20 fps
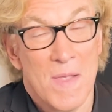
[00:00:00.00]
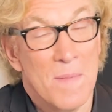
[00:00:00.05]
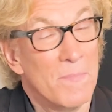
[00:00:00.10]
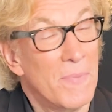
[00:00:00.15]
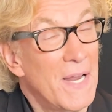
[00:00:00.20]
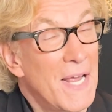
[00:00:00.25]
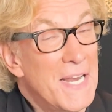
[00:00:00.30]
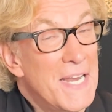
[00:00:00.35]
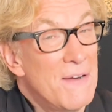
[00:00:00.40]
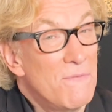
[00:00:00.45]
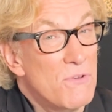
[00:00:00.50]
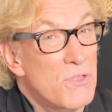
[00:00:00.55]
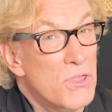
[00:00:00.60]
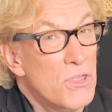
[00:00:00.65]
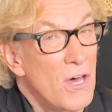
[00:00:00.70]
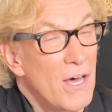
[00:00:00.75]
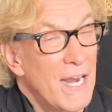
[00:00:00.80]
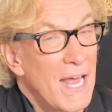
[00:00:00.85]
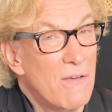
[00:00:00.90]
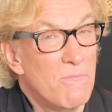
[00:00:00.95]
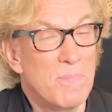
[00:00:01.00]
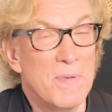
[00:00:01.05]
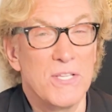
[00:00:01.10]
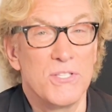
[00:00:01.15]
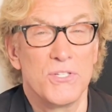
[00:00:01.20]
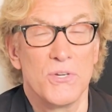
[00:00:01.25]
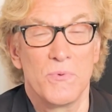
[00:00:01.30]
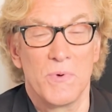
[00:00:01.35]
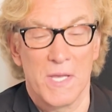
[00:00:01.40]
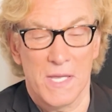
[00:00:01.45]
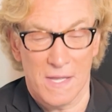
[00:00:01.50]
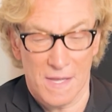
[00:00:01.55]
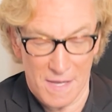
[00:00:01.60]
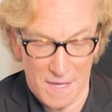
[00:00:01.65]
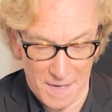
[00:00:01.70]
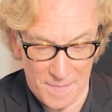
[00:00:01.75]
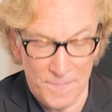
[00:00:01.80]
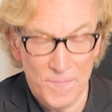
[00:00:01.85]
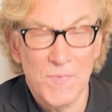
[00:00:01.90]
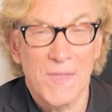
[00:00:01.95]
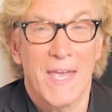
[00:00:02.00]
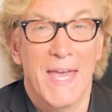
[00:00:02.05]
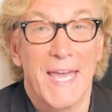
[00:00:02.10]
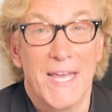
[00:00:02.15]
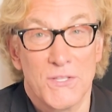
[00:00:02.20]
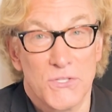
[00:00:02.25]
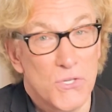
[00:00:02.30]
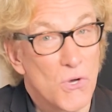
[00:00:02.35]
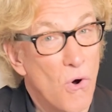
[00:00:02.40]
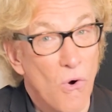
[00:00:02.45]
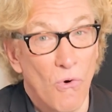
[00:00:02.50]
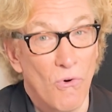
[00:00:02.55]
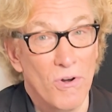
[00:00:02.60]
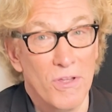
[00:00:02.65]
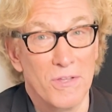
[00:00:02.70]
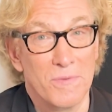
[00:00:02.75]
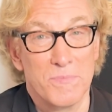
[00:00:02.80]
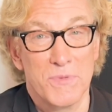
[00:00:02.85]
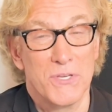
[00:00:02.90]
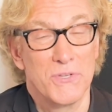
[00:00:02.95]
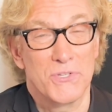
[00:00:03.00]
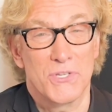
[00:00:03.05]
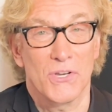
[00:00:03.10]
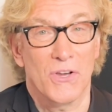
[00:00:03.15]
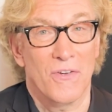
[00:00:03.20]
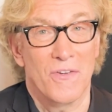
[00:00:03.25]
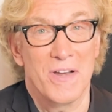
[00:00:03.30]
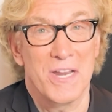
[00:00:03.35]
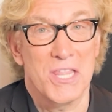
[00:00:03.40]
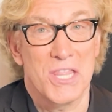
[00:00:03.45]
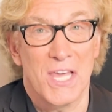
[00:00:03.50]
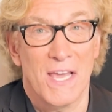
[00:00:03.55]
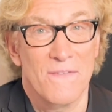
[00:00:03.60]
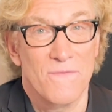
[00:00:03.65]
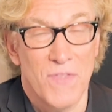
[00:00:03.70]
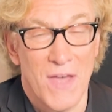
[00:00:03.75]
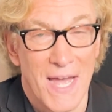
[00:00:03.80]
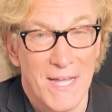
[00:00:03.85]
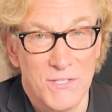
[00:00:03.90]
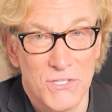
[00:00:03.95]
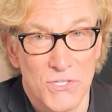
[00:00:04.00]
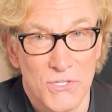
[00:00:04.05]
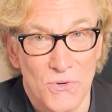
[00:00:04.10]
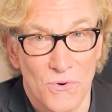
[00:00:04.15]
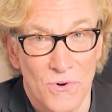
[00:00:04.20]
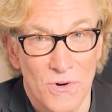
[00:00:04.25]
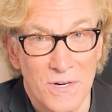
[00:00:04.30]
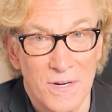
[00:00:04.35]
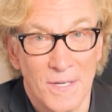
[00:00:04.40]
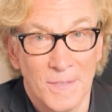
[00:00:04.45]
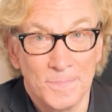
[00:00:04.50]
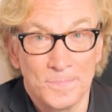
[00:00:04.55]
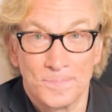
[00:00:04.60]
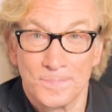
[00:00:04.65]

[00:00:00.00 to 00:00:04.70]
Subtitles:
But I never thought I'd be doing cantorial music or anything of that sort,